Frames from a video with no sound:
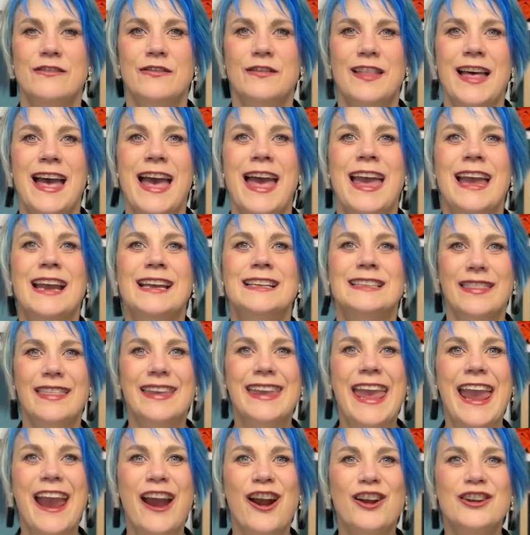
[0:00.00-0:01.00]
flags. The
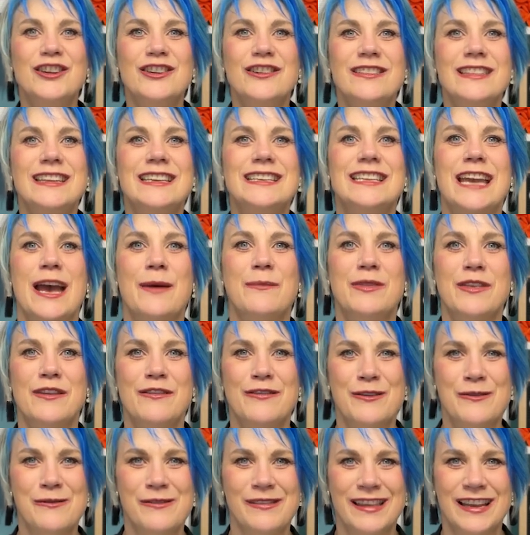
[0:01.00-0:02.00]
character and the depth of
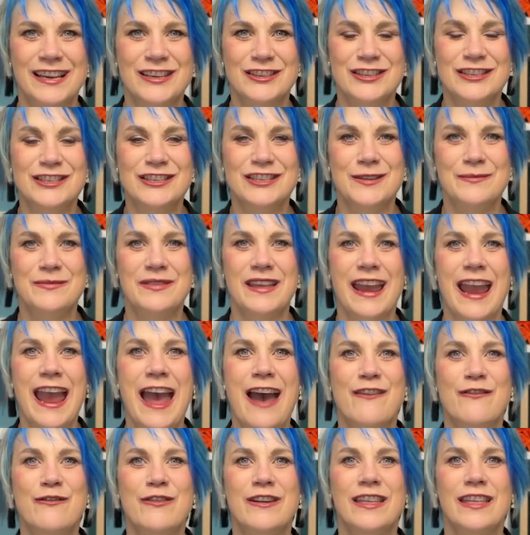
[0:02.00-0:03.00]
the relationship they
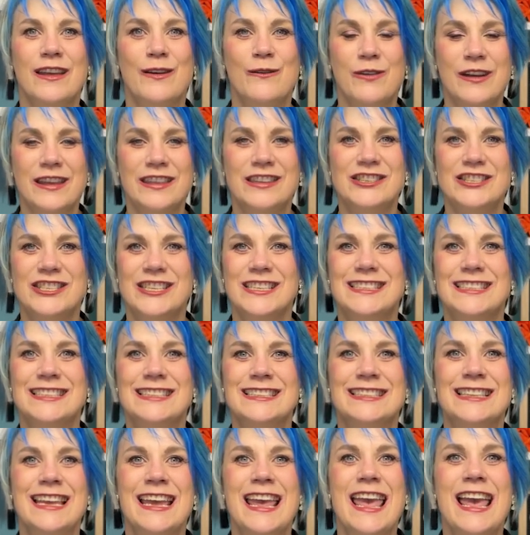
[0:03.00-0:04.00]
have with, with
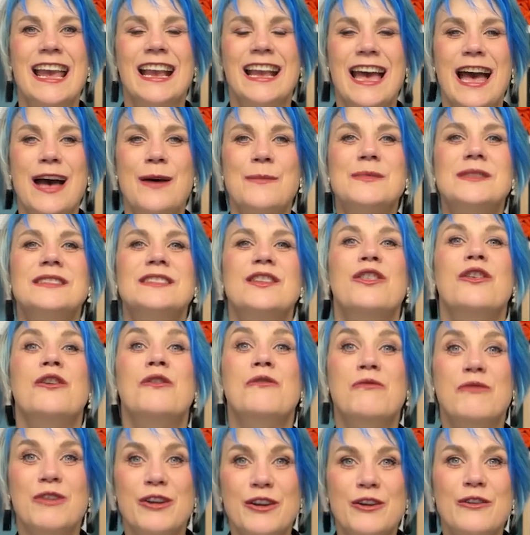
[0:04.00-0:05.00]
Jesus comes
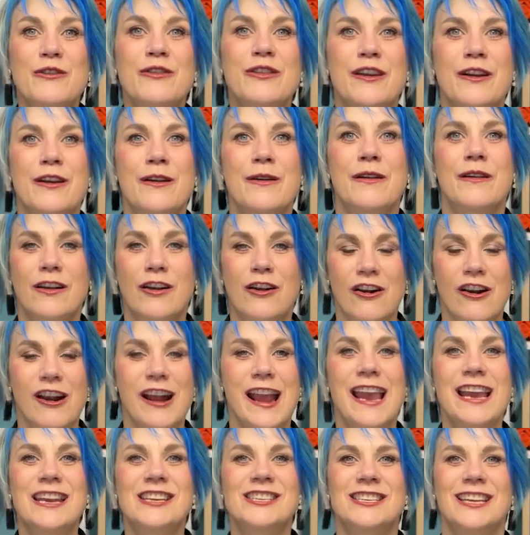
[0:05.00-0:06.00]
through their
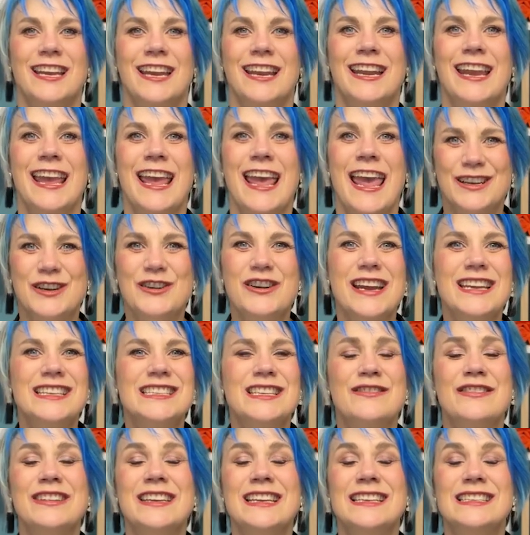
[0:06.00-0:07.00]
creation.
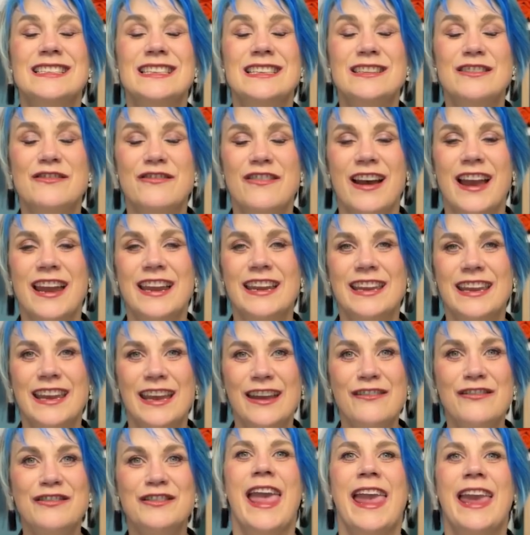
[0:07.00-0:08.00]
Creativity is a divine
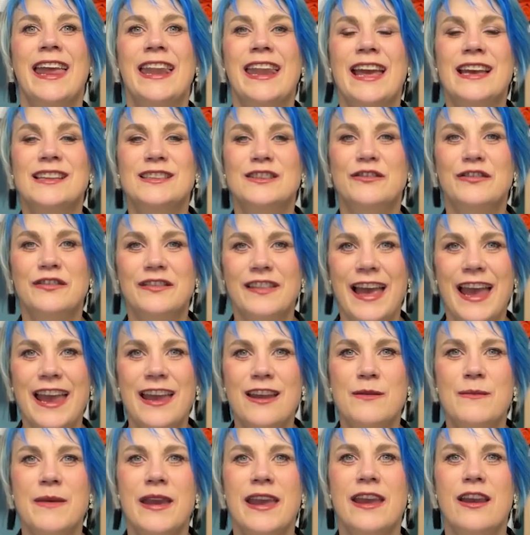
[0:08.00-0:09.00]
gift, and as a
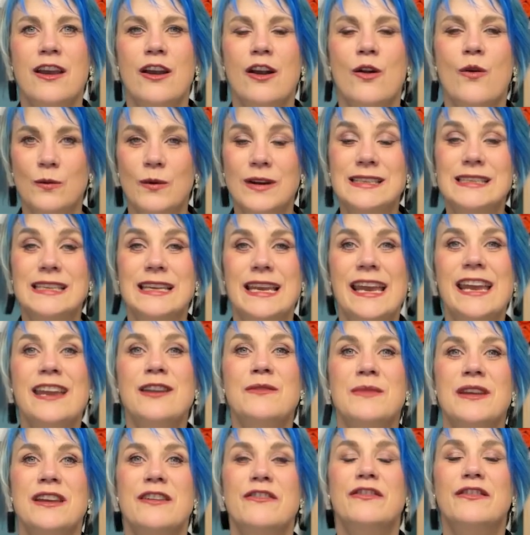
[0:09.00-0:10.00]
flag maker, what's in
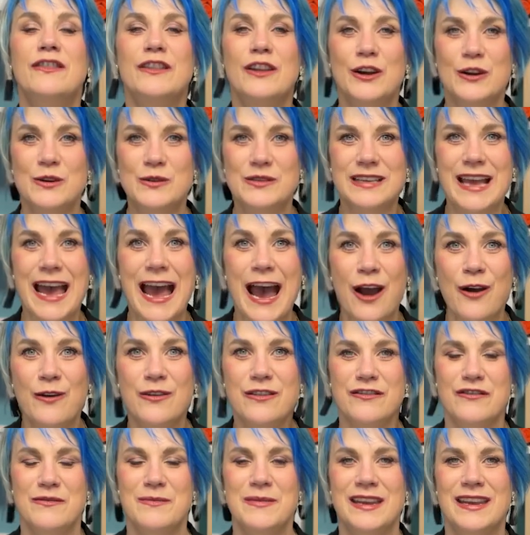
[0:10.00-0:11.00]
me flows out
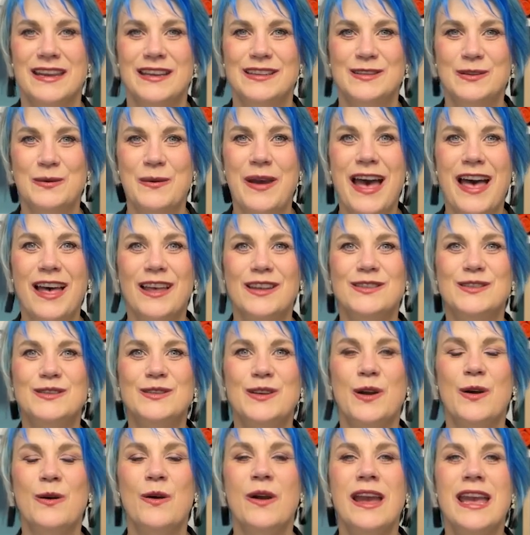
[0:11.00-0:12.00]
of me as well.
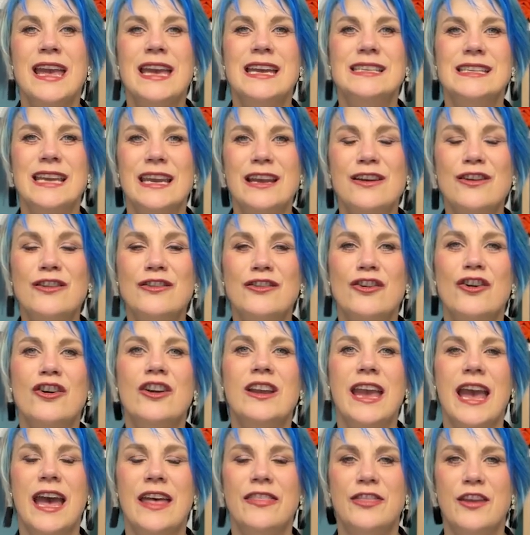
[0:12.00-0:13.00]
So take a
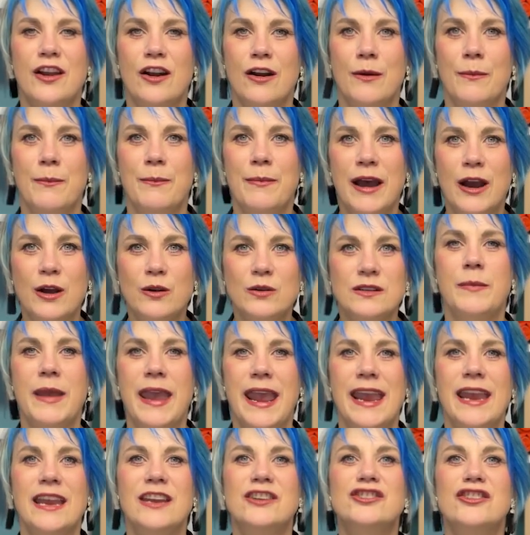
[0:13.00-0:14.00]
look at their about
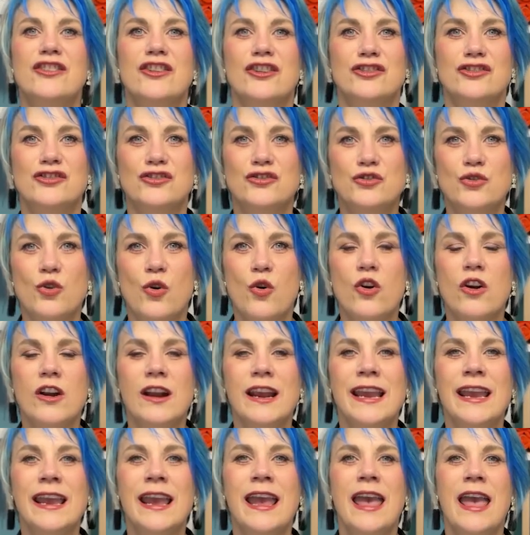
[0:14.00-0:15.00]
page, their
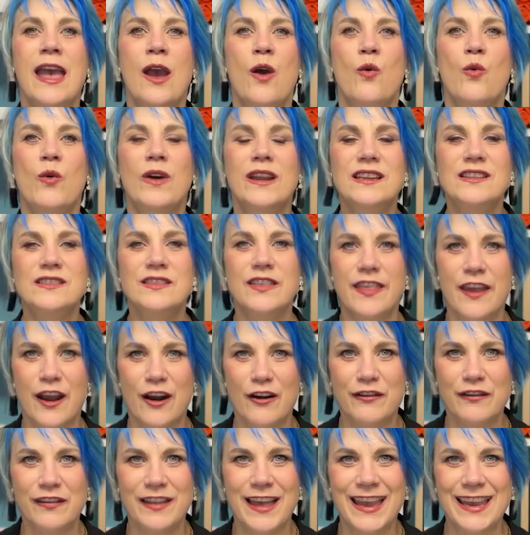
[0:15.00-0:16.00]
story. What is their
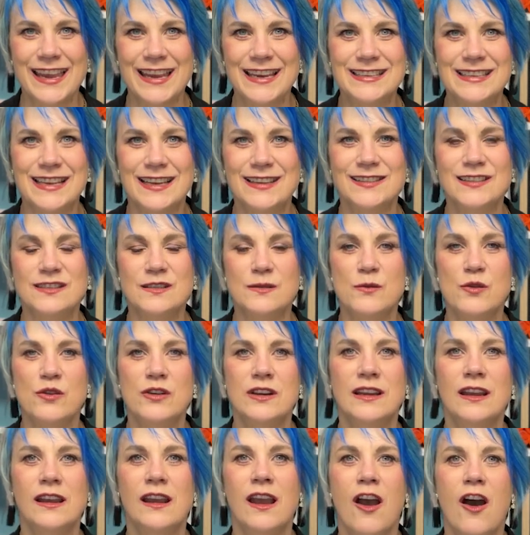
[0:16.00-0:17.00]
flagging
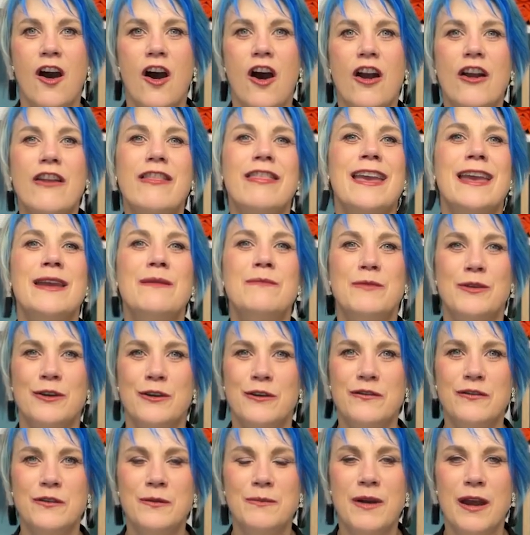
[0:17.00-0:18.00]
testimony? Are they
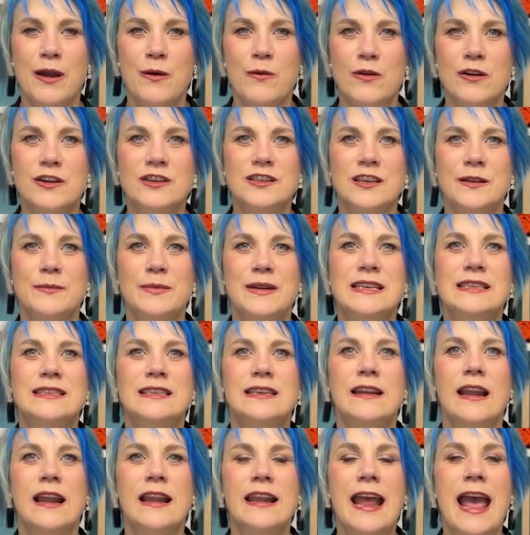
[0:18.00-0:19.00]
moved by worship? Is
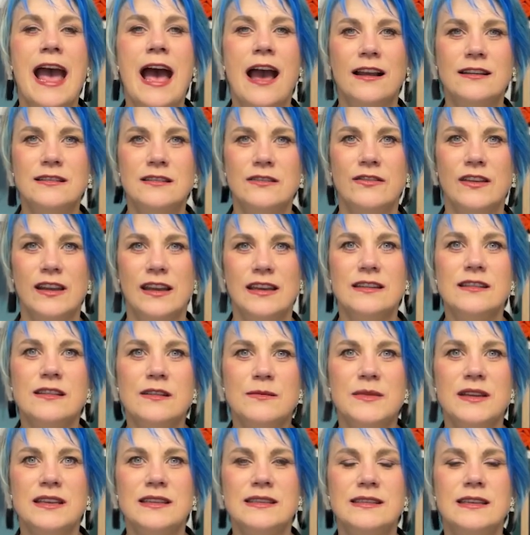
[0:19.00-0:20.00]
it an act of
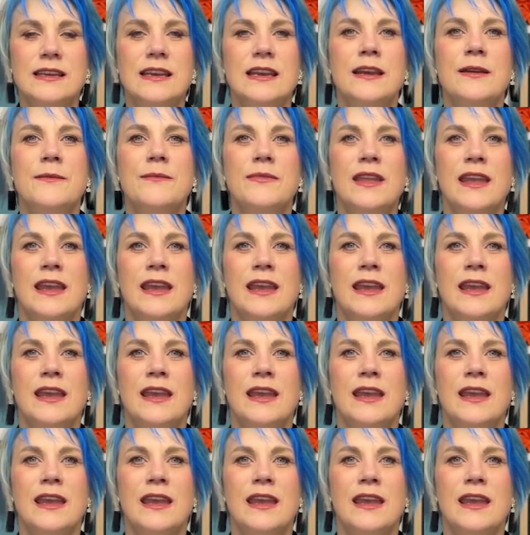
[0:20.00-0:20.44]
intimacy?